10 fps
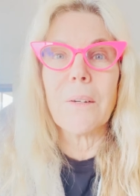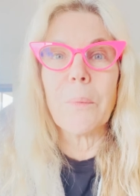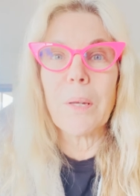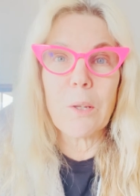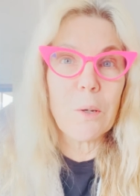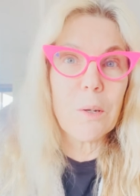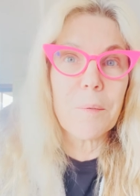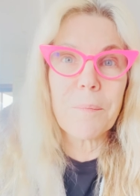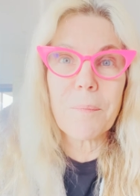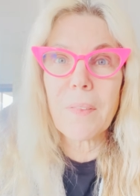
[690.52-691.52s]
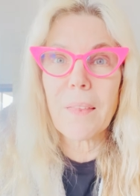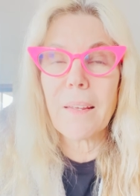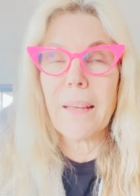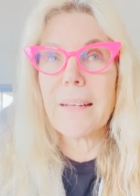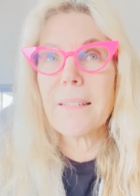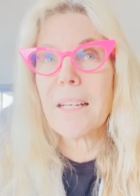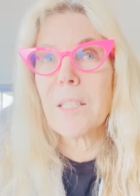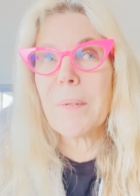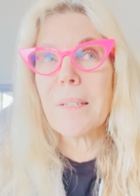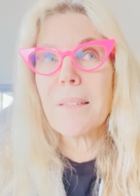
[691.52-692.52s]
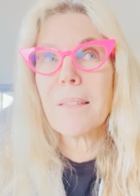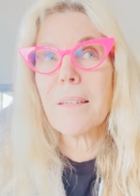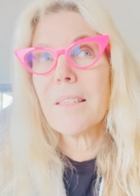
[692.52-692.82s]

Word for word: with her ex husband's